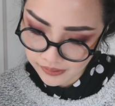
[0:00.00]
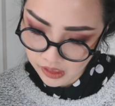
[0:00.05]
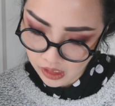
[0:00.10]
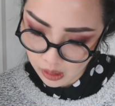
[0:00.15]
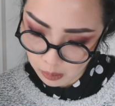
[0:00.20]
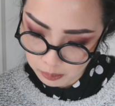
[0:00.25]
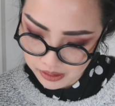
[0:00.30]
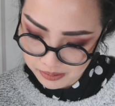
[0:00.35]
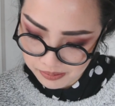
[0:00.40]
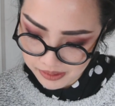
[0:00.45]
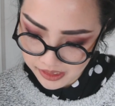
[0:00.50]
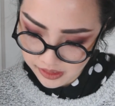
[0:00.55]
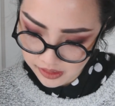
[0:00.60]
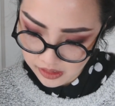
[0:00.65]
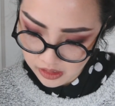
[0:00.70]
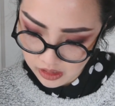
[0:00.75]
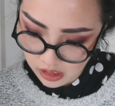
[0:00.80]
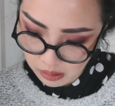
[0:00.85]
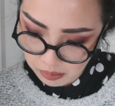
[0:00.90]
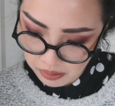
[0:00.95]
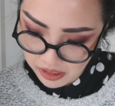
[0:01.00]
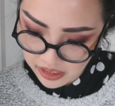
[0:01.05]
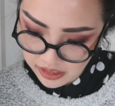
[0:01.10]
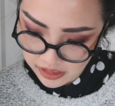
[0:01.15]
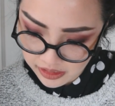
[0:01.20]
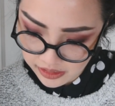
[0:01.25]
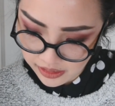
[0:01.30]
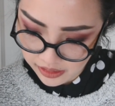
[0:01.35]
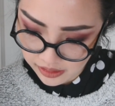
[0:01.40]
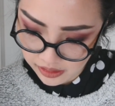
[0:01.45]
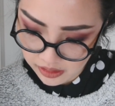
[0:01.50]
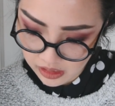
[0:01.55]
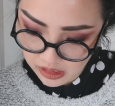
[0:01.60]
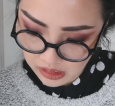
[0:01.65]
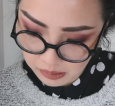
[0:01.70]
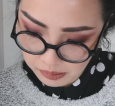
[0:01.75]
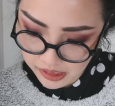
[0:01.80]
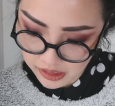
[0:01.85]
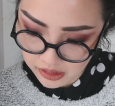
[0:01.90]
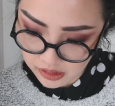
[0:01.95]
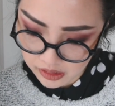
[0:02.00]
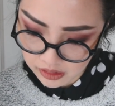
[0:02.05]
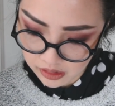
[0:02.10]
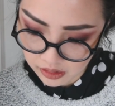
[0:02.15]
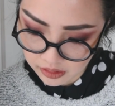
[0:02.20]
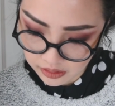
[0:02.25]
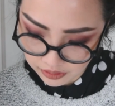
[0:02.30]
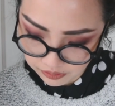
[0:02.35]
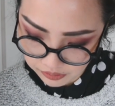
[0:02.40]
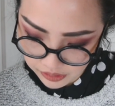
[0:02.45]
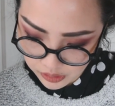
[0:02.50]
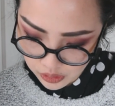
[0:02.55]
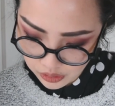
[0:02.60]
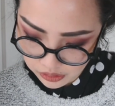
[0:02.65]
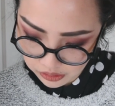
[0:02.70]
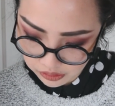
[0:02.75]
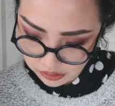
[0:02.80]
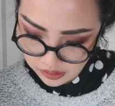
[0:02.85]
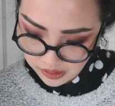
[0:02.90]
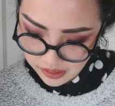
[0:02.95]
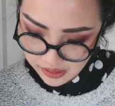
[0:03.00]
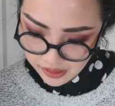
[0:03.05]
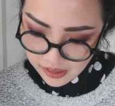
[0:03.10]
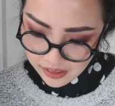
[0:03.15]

optimistic, opinionated, independent, unconventional.